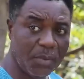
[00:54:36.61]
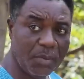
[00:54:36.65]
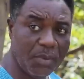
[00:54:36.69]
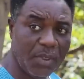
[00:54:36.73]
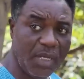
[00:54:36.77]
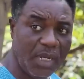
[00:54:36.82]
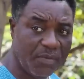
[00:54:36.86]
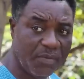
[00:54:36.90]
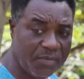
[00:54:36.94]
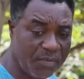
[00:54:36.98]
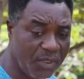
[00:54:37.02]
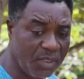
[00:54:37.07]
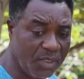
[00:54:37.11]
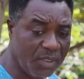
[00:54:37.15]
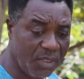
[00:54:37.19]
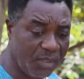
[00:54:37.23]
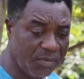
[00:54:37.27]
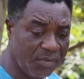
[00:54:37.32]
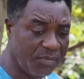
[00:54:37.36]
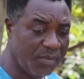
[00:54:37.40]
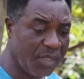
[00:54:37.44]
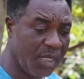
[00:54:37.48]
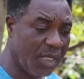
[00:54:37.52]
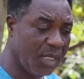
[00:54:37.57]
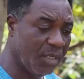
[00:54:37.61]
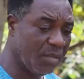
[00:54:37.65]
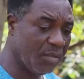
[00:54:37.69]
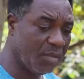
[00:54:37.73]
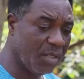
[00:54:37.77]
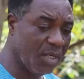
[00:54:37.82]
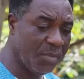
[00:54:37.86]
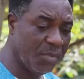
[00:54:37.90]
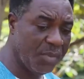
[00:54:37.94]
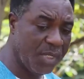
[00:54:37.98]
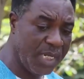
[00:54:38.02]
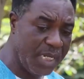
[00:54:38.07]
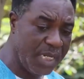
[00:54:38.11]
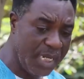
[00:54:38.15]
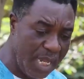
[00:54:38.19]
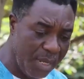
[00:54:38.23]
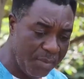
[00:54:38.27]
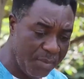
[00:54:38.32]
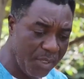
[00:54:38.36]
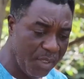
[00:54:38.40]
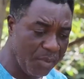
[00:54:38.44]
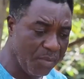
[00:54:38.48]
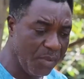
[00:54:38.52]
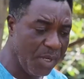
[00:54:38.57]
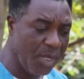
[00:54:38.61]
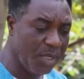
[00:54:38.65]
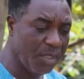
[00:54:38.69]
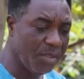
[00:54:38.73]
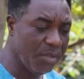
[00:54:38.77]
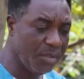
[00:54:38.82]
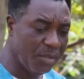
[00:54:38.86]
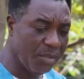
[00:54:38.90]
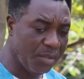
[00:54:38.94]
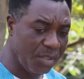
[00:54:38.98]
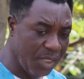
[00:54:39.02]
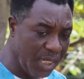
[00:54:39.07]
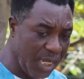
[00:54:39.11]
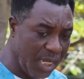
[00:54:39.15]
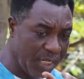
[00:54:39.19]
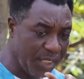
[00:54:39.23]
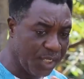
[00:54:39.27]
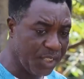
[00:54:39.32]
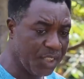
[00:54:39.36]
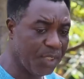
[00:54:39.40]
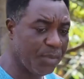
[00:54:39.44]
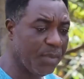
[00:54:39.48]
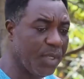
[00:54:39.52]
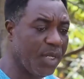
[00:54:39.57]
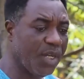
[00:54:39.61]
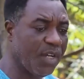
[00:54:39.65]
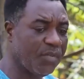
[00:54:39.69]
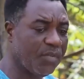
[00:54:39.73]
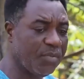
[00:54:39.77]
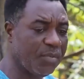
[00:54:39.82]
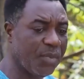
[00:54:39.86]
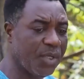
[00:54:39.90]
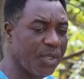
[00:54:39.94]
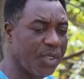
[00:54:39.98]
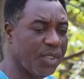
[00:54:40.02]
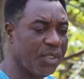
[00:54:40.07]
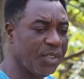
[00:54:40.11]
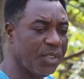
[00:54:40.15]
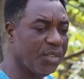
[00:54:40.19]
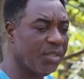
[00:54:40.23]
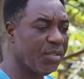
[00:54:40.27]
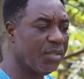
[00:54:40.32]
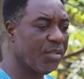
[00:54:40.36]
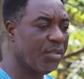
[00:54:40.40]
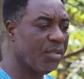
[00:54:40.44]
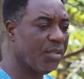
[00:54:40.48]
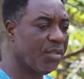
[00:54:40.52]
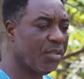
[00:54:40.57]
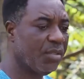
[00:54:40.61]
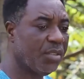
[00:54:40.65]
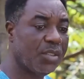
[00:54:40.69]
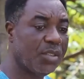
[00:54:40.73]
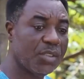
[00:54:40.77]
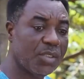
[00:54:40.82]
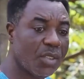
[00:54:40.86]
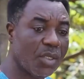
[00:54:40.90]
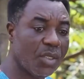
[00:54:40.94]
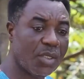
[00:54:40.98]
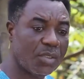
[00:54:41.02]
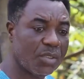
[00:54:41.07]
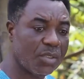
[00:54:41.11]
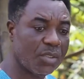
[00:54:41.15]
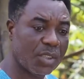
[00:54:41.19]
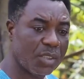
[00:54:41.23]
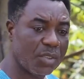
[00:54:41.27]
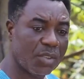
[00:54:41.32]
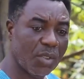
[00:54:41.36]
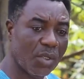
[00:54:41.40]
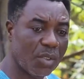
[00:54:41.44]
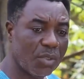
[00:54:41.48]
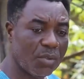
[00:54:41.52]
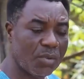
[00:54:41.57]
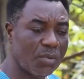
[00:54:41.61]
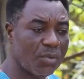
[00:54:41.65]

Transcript: You people are fond of coming near me when you hear the smell of money. It's not